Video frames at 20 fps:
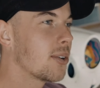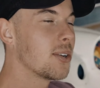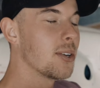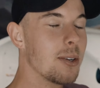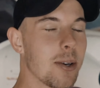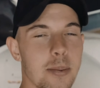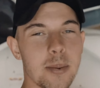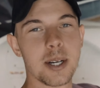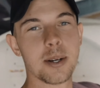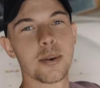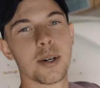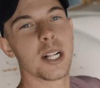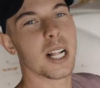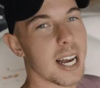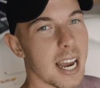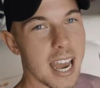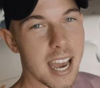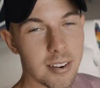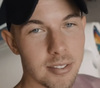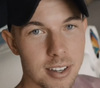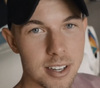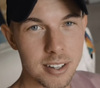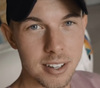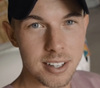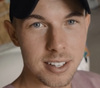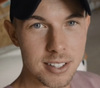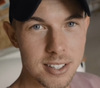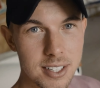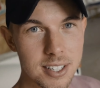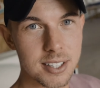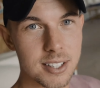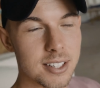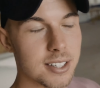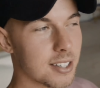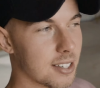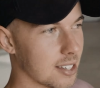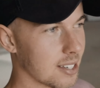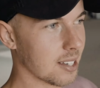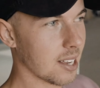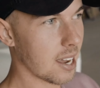Nobody will ever see
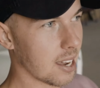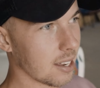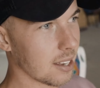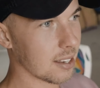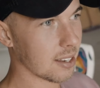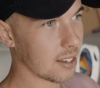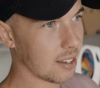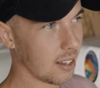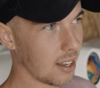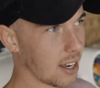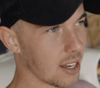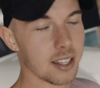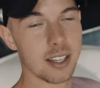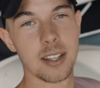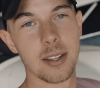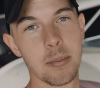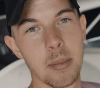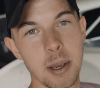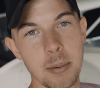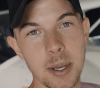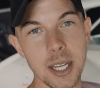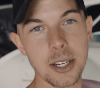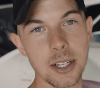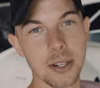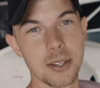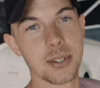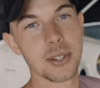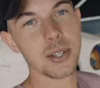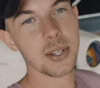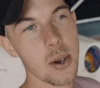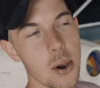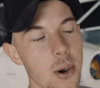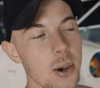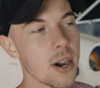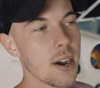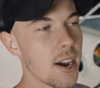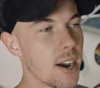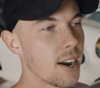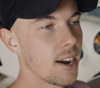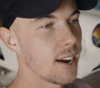this other than my patrons.
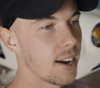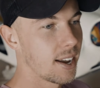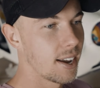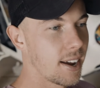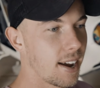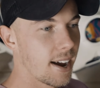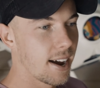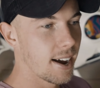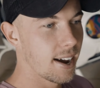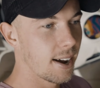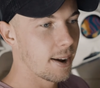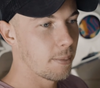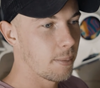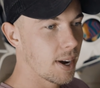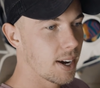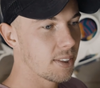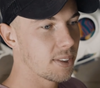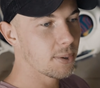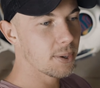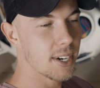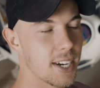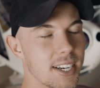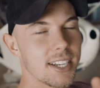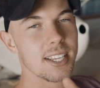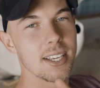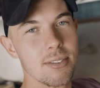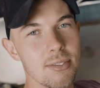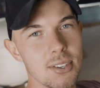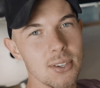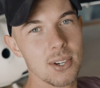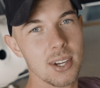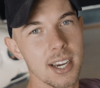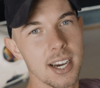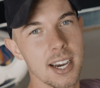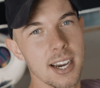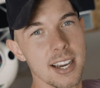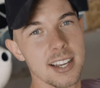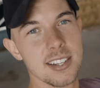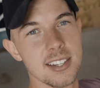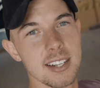So I thought I'd give you
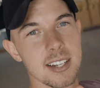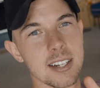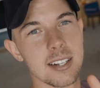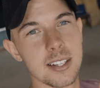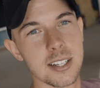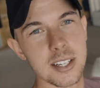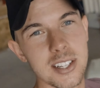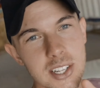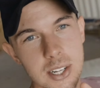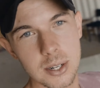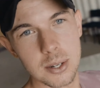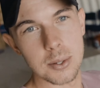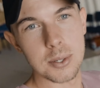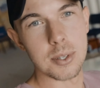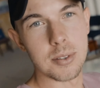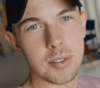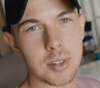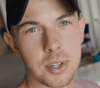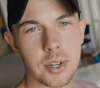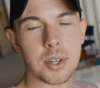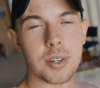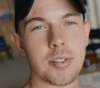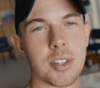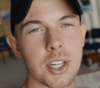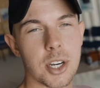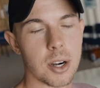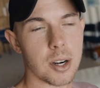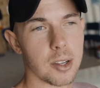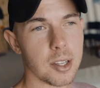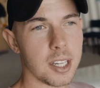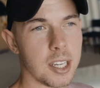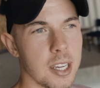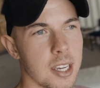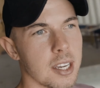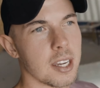guys a little exclusive tour of Charlie.